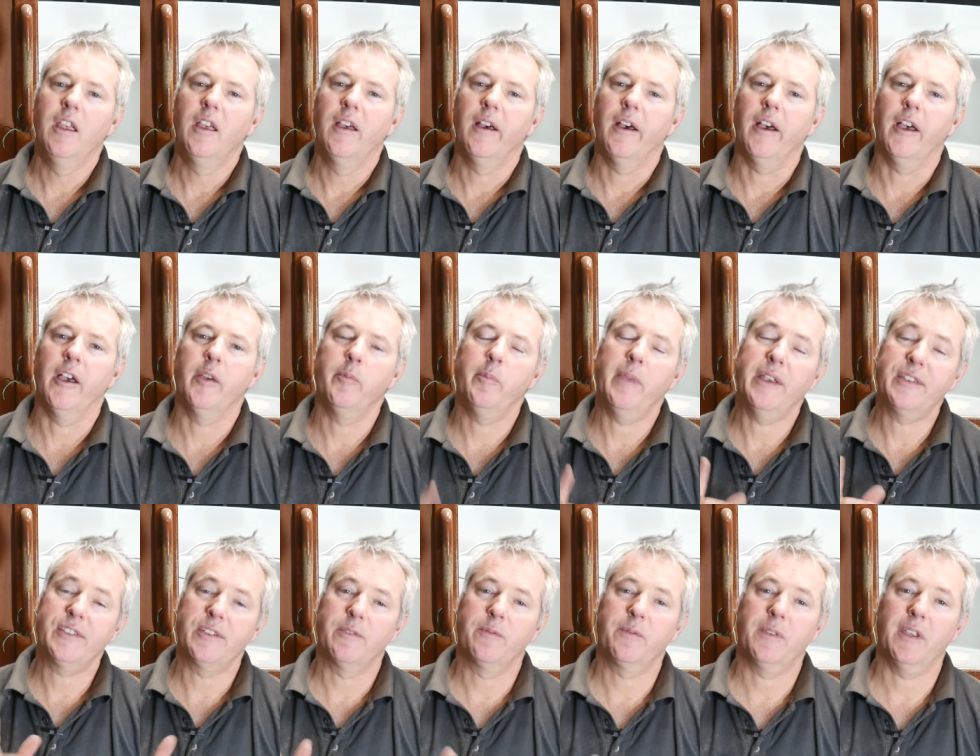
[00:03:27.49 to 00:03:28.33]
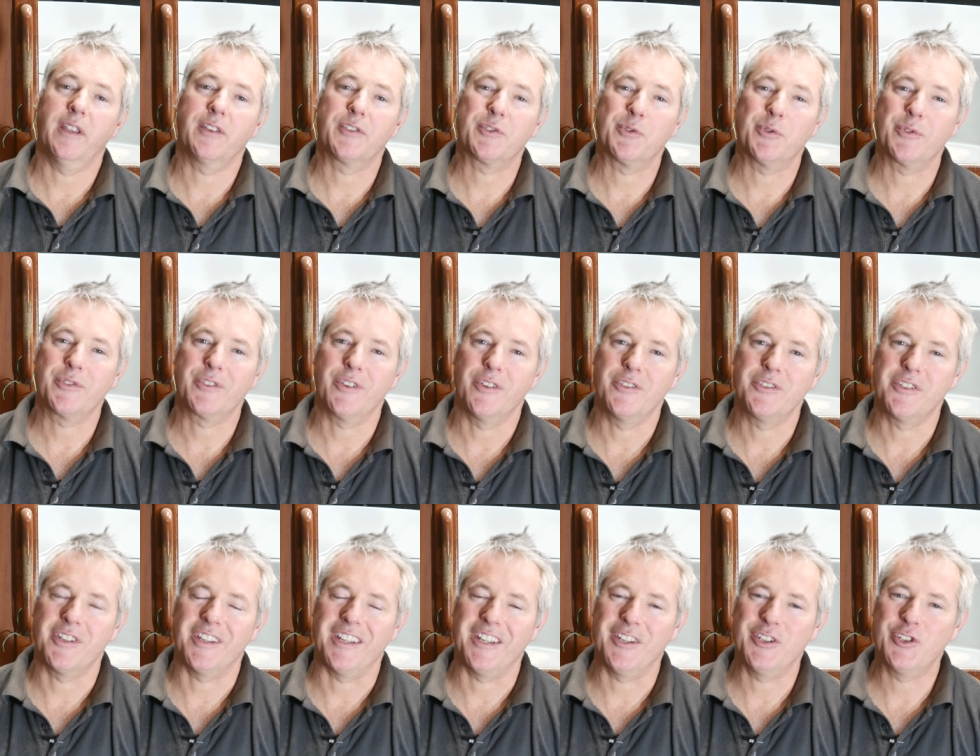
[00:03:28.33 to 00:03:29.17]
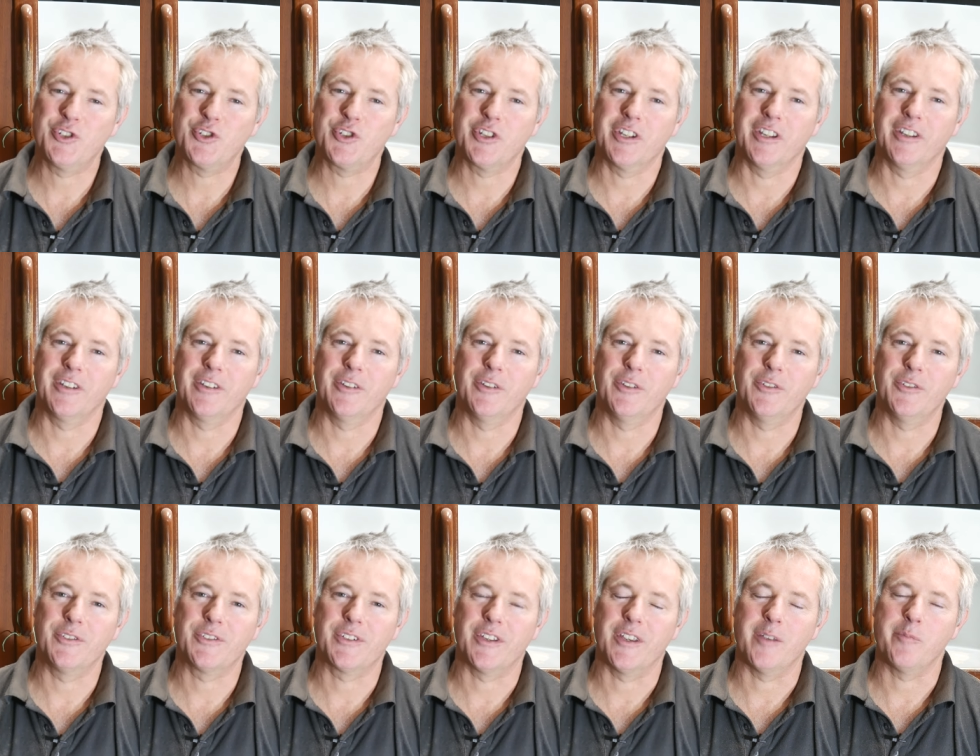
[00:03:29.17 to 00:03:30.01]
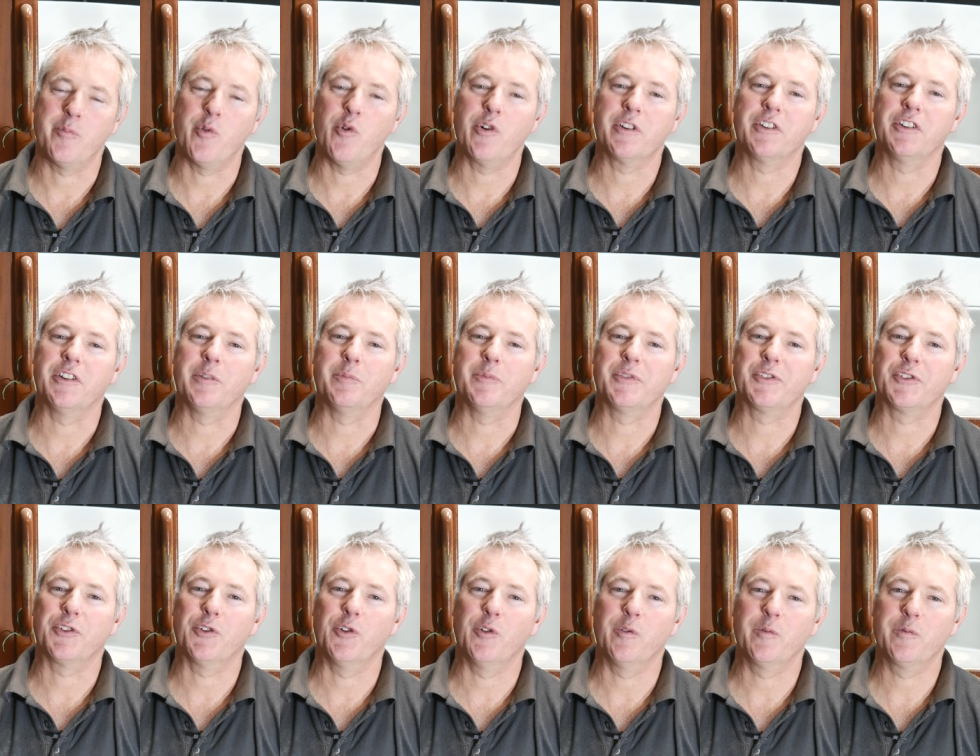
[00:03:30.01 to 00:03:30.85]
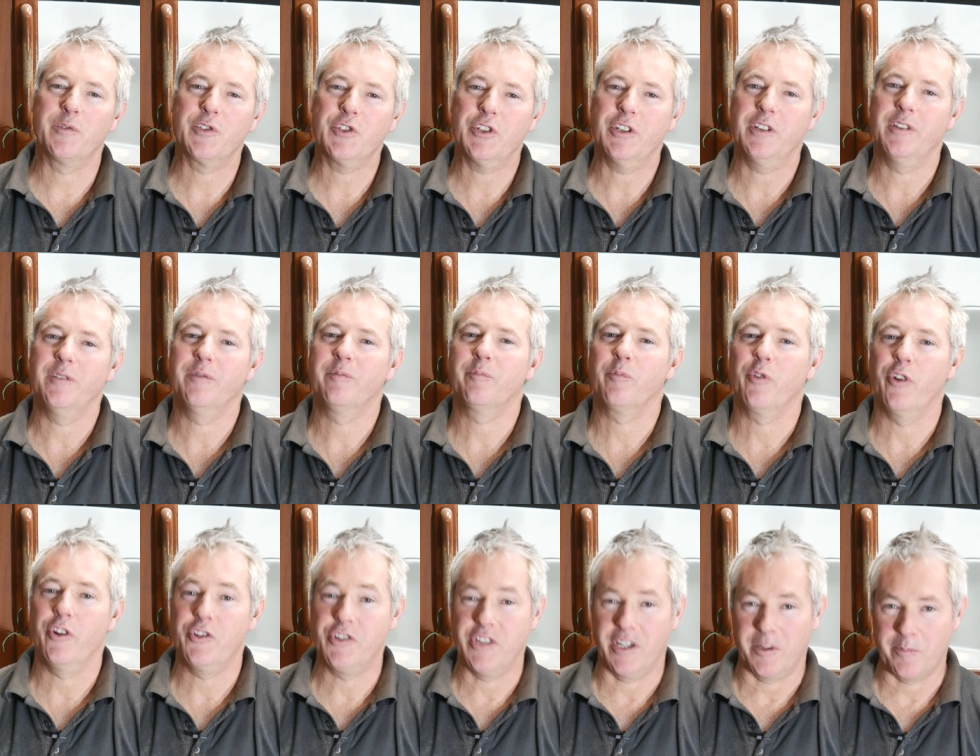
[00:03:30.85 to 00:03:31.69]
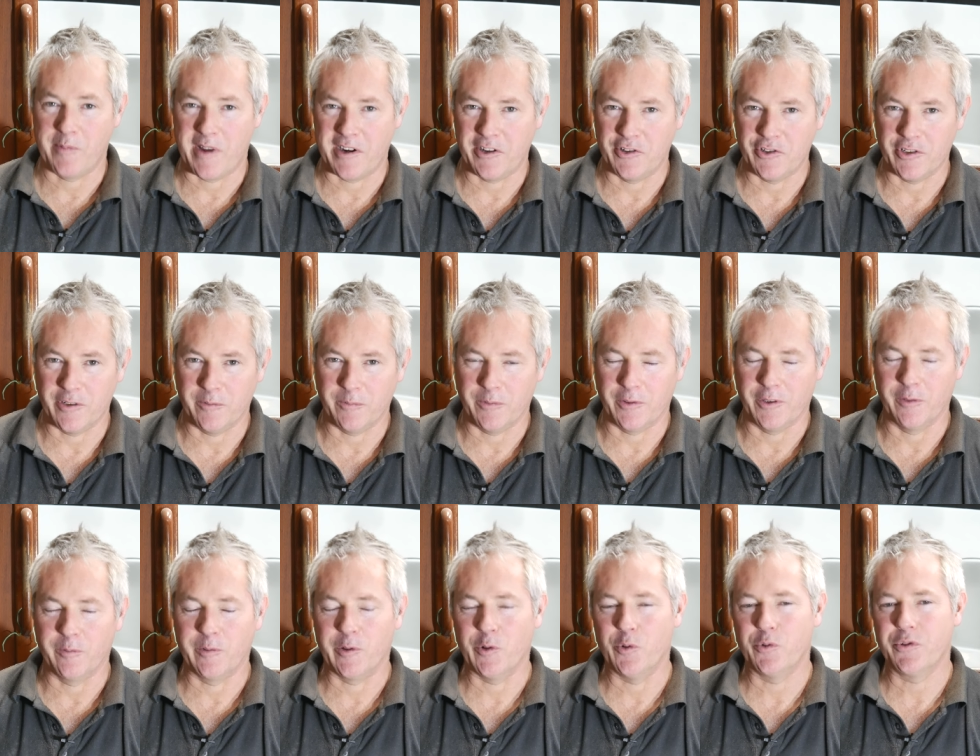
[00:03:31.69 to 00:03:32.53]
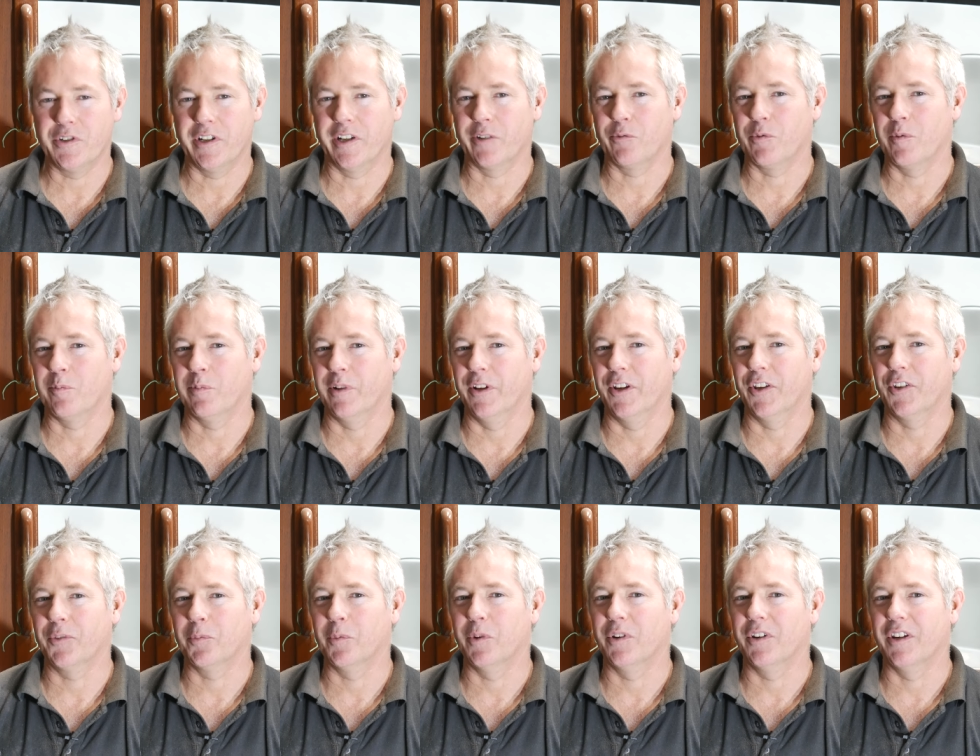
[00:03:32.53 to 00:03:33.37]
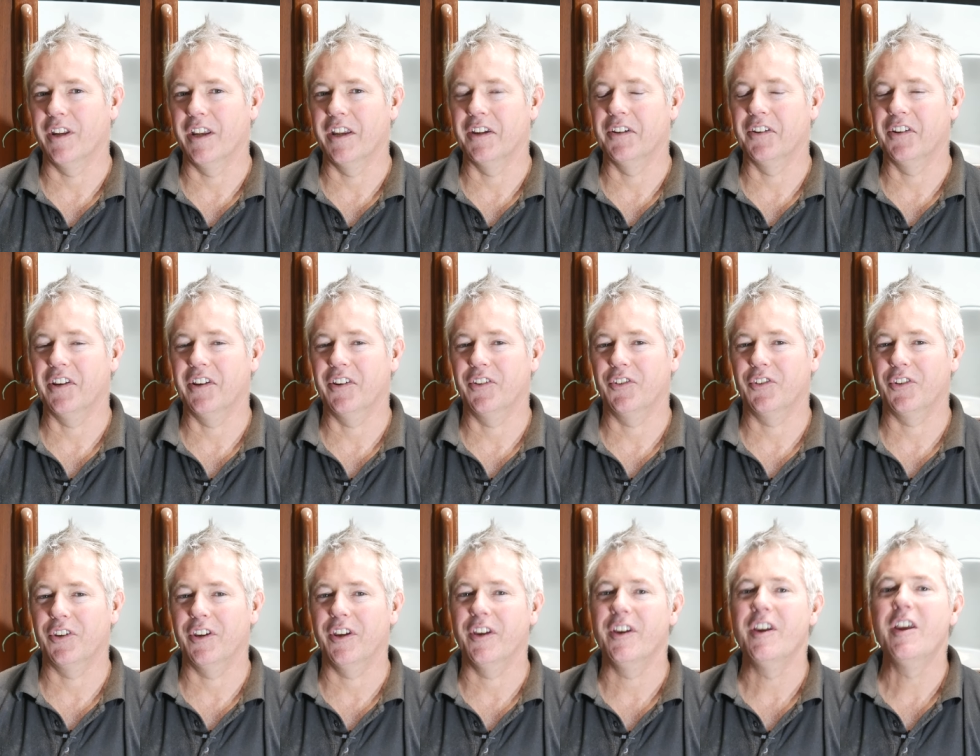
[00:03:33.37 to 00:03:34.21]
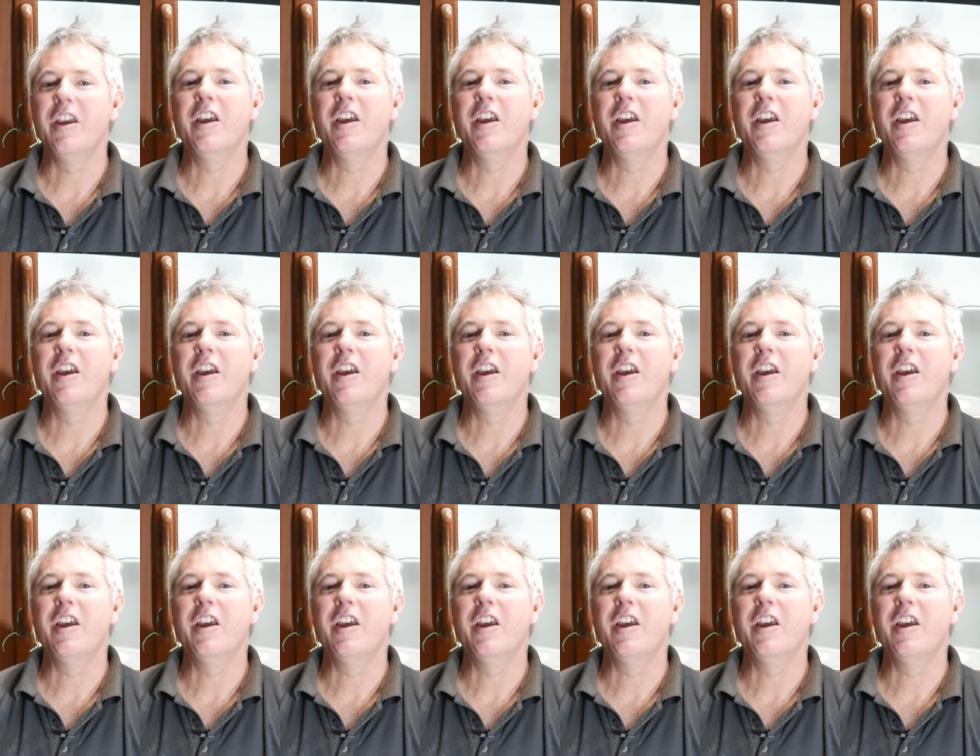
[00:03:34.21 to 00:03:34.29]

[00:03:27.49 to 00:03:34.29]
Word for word: Uh, massive thanks also to S J, who's uh, appointed himself Chief Project Manager for the fuel tank replacement, and has uh,